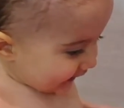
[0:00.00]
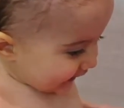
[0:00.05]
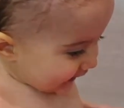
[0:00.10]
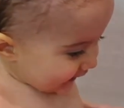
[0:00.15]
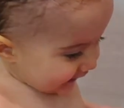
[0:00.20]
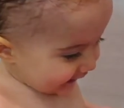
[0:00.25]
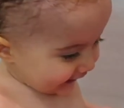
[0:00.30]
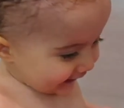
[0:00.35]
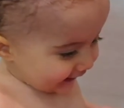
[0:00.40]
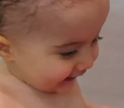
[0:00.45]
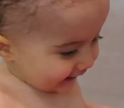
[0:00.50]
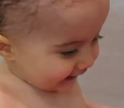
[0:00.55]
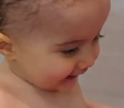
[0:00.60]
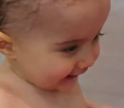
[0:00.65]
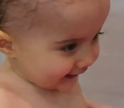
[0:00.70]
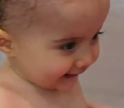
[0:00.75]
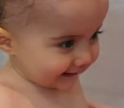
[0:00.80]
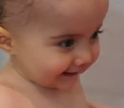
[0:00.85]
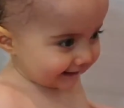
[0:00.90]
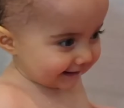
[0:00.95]

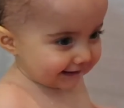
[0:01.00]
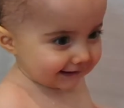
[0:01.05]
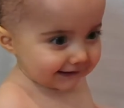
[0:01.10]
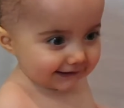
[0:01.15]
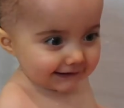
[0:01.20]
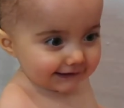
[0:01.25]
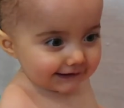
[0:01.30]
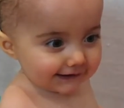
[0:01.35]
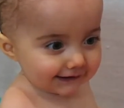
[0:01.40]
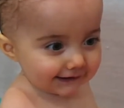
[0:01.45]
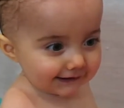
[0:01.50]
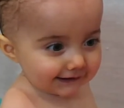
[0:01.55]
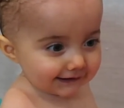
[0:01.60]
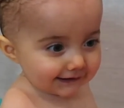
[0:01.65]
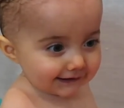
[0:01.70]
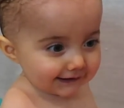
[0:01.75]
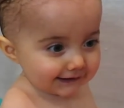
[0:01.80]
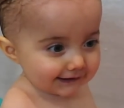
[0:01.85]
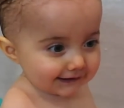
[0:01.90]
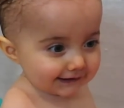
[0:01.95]

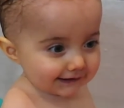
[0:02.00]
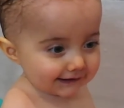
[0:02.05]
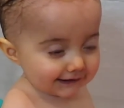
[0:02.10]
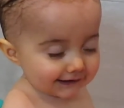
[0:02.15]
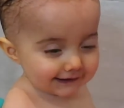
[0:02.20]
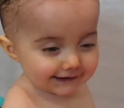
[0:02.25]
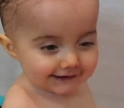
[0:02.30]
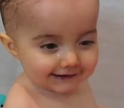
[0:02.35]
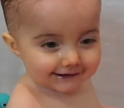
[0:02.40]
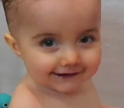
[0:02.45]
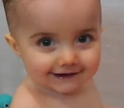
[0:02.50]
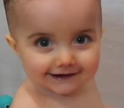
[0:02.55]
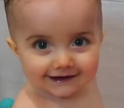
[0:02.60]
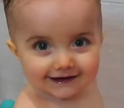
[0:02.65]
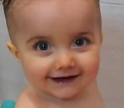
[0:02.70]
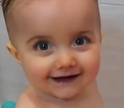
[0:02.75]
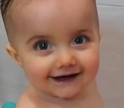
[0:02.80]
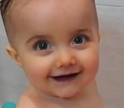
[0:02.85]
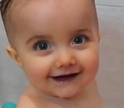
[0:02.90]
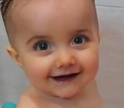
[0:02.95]

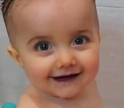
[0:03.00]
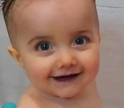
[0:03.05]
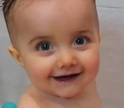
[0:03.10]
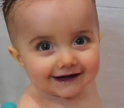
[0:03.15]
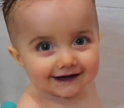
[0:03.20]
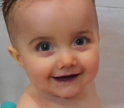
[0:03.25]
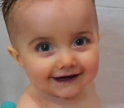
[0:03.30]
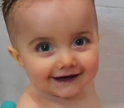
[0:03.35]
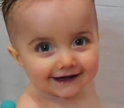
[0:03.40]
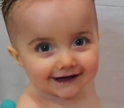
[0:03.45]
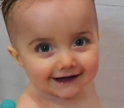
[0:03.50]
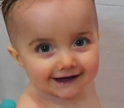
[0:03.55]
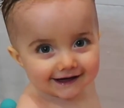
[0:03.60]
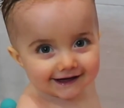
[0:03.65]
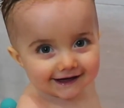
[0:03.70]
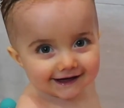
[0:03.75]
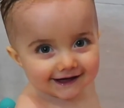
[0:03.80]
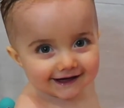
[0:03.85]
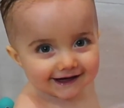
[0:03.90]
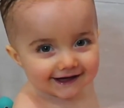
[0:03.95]

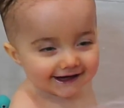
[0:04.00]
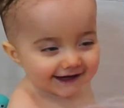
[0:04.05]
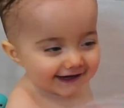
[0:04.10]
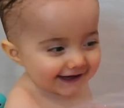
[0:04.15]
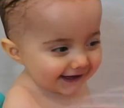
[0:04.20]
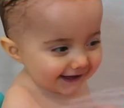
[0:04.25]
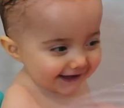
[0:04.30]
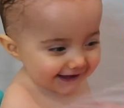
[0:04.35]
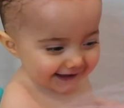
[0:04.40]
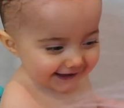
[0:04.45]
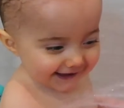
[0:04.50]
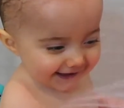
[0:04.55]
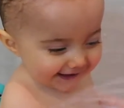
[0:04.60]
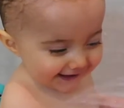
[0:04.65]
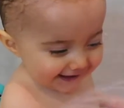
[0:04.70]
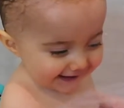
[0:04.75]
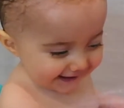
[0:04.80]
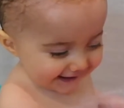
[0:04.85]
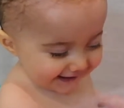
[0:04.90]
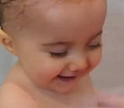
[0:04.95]

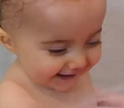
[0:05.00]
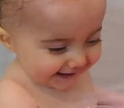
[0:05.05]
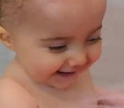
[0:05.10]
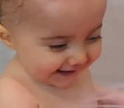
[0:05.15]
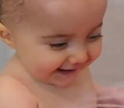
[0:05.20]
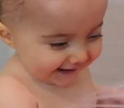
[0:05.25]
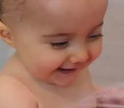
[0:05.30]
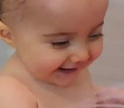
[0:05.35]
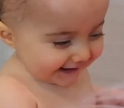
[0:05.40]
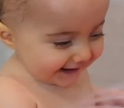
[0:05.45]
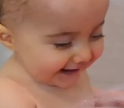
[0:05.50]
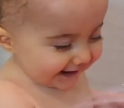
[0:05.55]
[no speech]